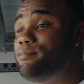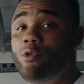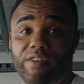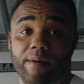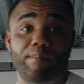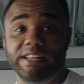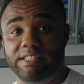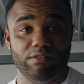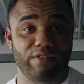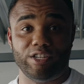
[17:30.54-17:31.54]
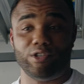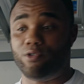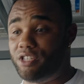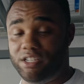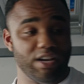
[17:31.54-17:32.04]
move in a business venture,
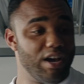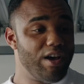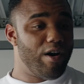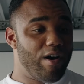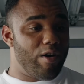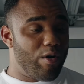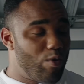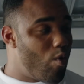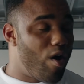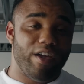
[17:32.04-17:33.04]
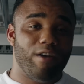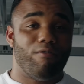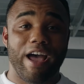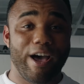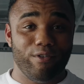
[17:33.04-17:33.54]
or just walking
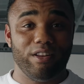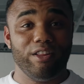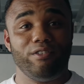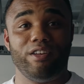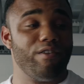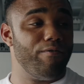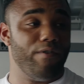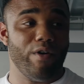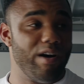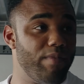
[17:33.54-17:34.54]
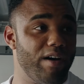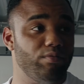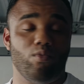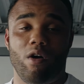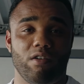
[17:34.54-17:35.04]
around literally on a phone.
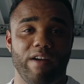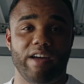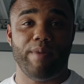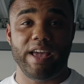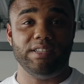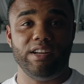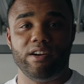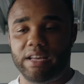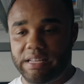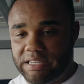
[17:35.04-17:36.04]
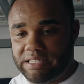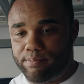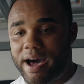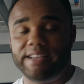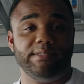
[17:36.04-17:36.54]
I'll walk around pacing here. It's just
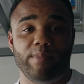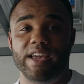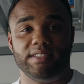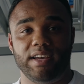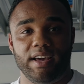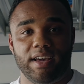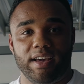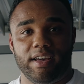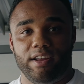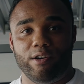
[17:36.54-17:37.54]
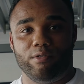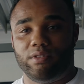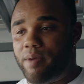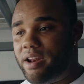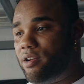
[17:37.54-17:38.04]
my space. You know,
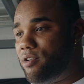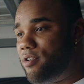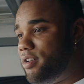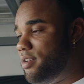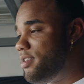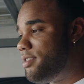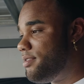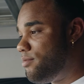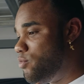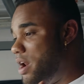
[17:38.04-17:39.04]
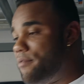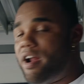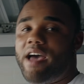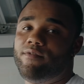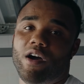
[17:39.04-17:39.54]
dependent on whatever
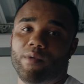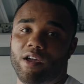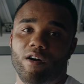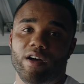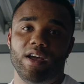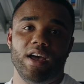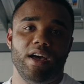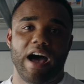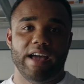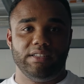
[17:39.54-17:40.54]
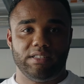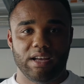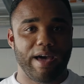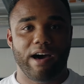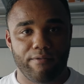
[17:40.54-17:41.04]
I have going on, I
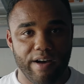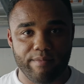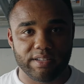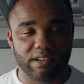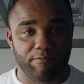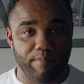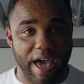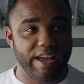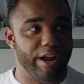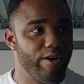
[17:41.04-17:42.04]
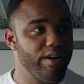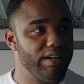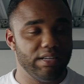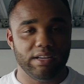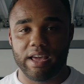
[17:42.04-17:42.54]
somehow find myself back here,
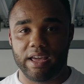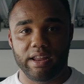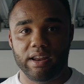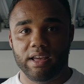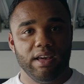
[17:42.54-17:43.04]
and